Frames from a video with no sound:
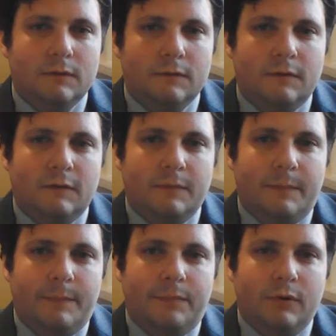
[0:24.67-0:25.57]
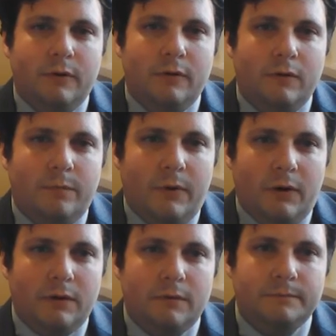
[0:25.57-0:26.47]
So this blue
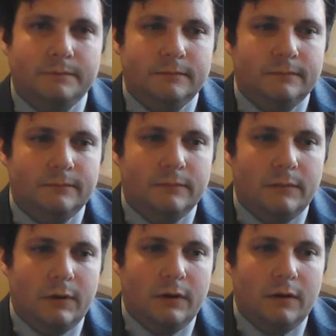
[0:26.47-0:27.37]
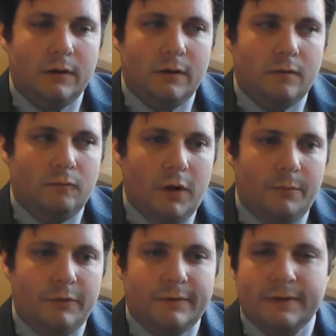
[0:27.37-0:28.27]
bar
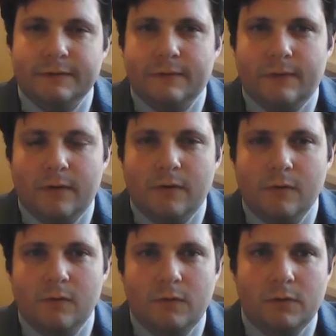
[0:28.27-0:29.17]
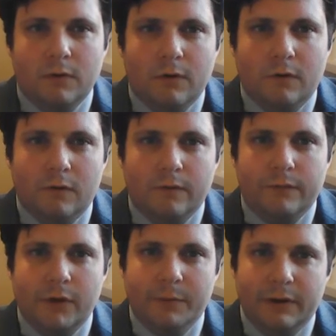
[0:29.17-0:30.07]
represents the whole
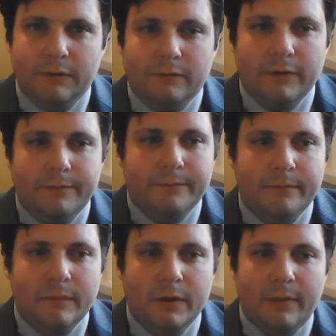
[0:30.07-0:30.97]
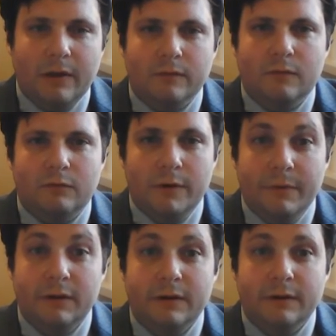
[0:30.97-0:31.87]
of human history, about
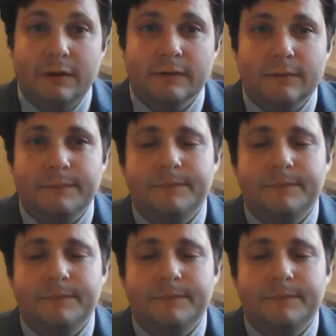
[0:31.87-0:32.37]
3 million years.